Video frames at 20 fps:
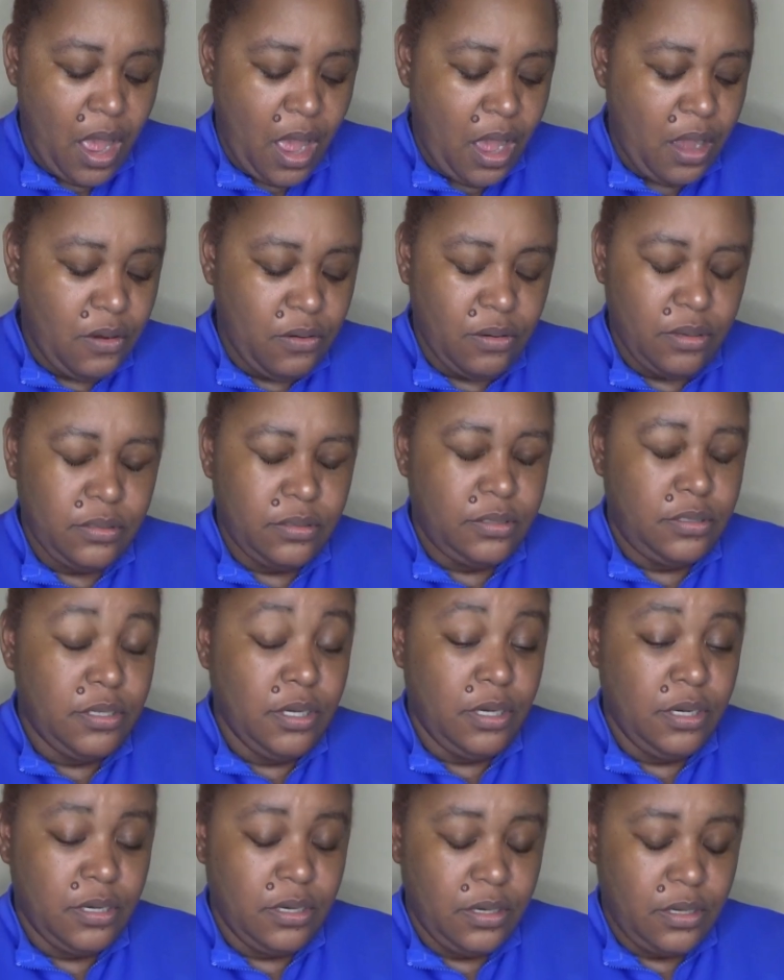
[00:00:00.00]
Oh,
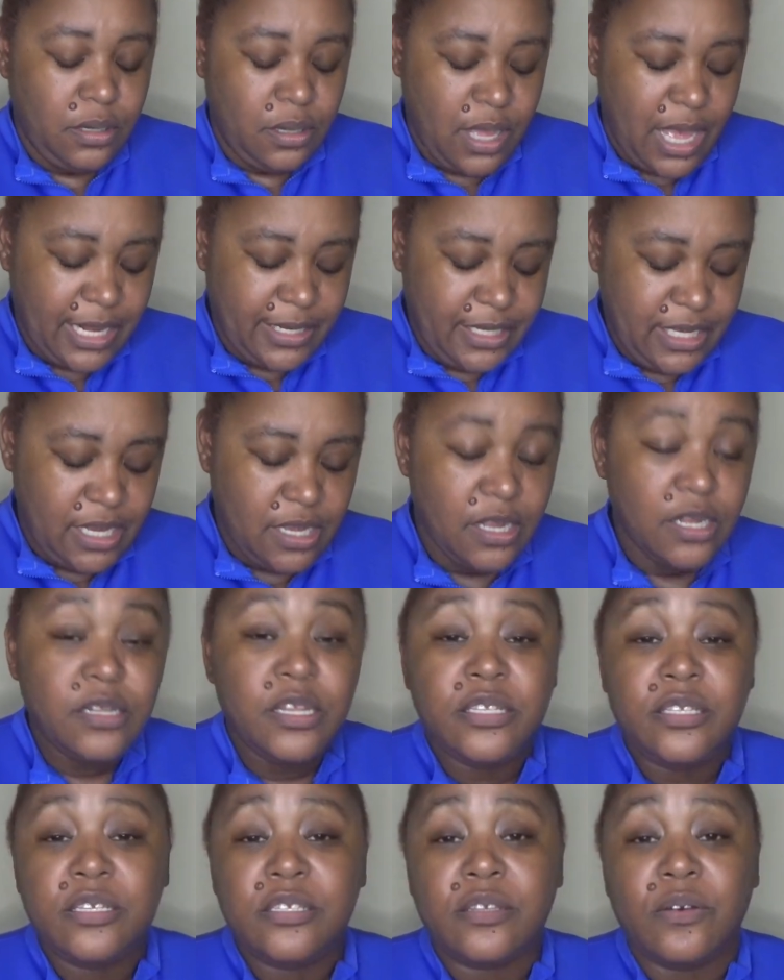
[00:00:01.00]
duh, I did.
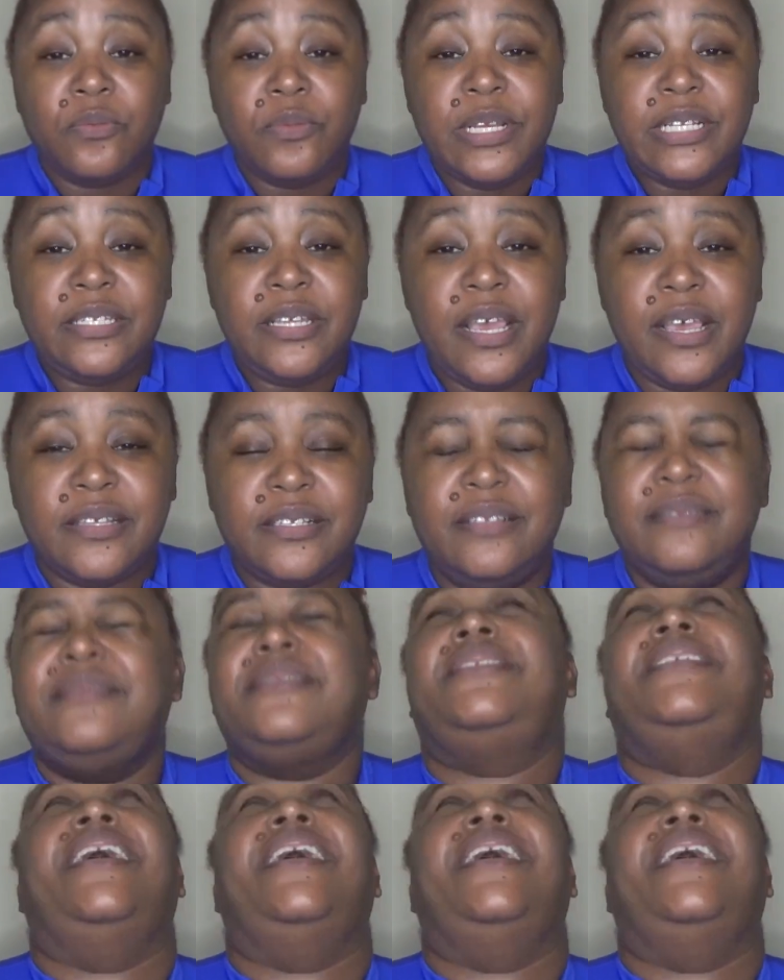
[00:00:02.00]
This is a retest.